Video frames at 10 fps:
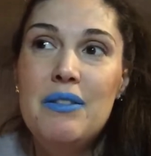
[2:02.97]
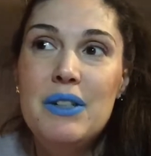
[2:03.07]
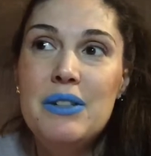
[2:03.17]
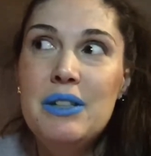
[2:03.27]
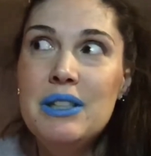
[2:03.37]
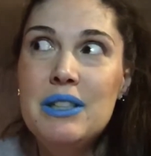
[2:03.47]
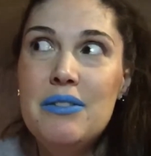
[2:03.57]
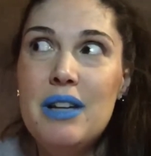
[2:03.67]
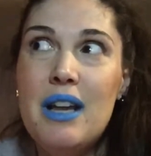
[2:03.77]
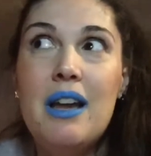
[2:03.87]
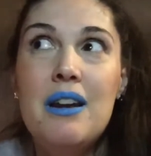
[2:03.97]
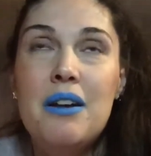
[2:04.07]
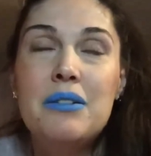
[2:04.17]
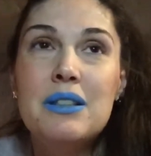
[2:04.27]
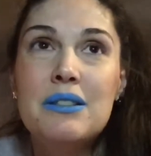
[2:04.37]
returning stuff and
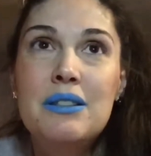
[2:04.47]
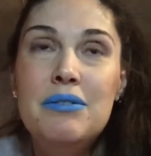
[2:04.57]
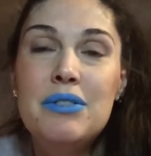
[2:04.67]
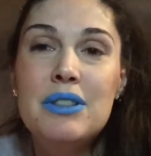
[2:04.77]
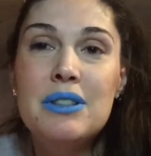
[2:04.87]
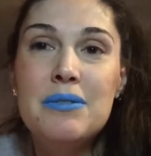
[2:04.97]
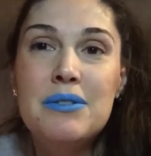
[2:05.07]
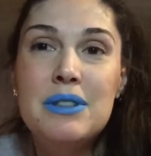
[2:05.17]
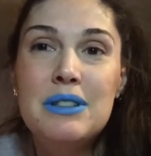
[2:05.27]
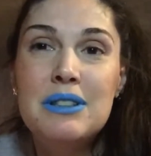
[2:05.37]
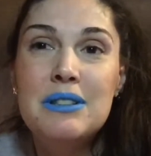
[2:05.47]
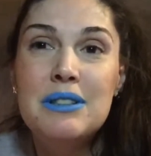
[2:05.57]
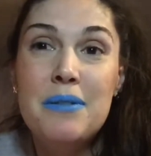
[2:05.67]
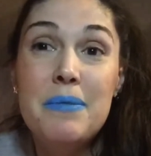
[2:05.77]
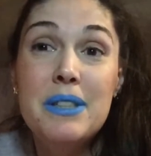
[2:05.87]
I was on the hunt for some
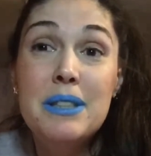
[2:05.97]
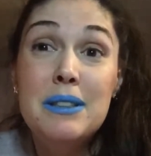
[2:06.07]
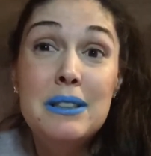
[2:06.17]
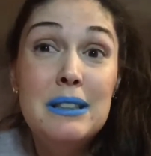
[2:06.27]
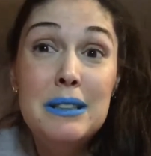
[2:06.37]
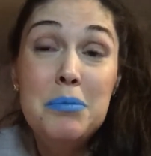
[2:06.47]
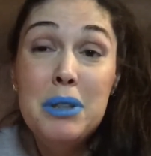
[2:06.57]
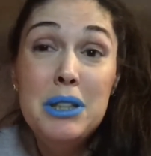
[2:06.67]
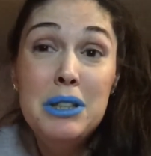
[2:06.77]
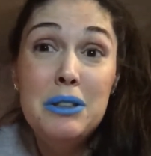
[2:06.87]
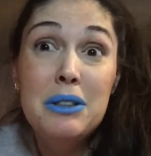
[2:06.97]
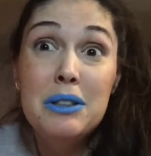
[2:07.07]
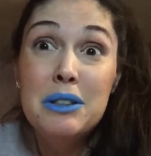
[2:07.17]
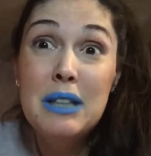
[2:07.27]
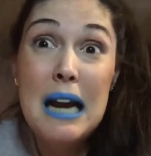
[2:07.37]
something in particular.
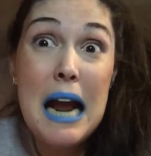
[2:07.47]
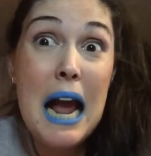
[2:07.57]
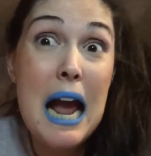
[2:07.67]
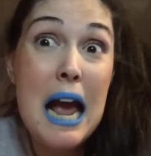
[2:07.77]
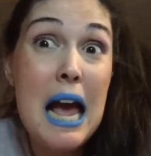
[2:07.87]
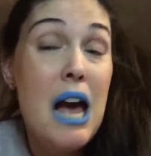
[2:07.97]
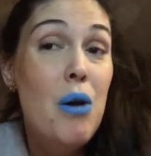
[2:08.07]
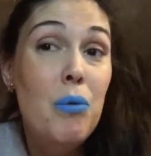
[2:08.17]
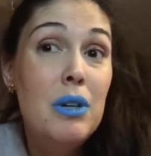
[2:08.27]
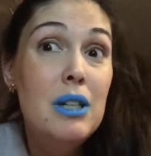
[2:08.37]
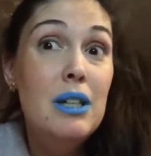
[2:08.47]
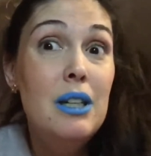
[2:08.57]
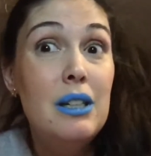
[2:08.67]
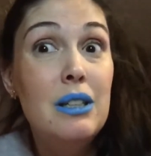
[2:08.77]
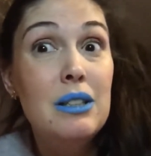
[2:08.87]
What it
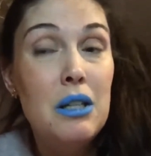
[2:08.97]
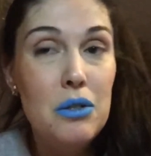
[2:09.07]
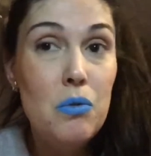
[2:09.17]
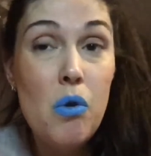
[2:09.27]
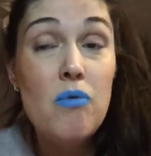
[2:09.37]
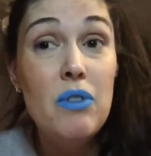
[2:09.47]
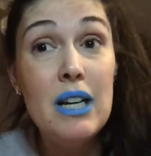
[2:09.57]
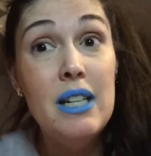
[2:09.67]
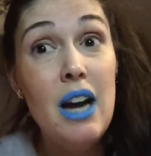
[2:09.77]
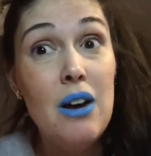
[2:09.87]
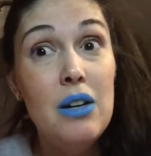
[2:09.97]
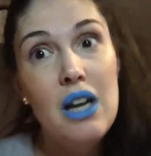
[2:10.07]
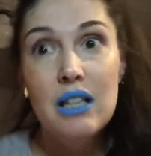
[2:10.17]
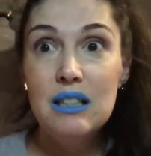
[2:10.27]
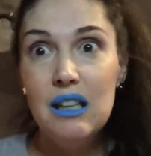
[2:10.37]
is, you won't find out
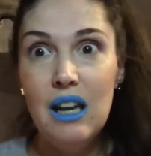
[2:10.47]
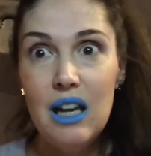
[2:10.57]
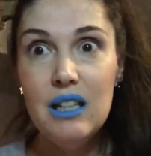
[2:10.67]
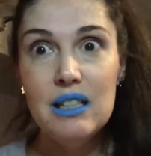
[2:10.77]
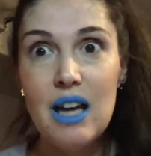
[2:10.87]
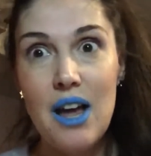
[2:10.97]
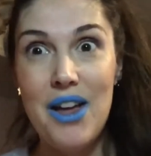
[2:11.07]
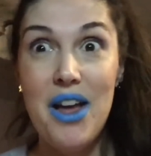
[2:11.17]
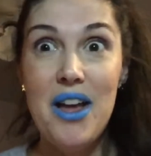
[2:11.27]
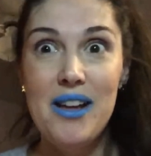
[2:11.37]
till later.